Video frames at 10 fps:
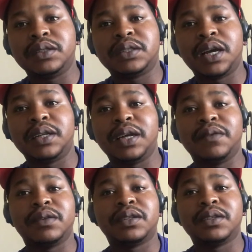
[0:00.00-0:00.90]
turn
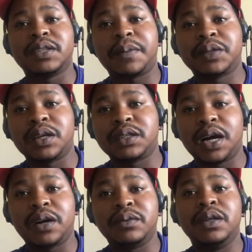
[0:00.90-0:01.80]
everything upside
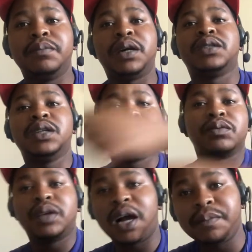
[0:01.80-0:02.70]
down, but they
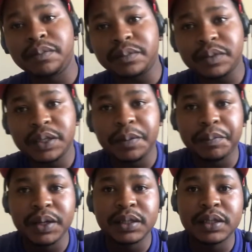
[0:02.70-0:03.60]
come in a
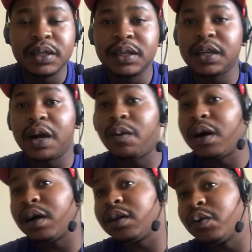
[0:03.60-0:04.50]
bit in
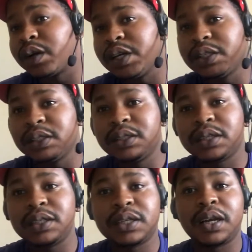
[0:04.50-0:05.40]
our locations
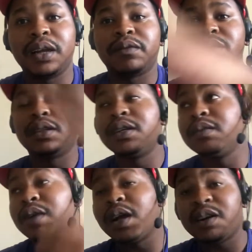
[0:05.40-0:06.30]
and turn everything in
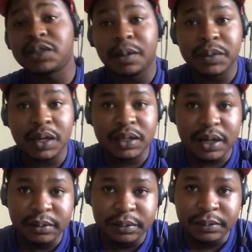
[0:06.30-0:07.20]
my house upside down.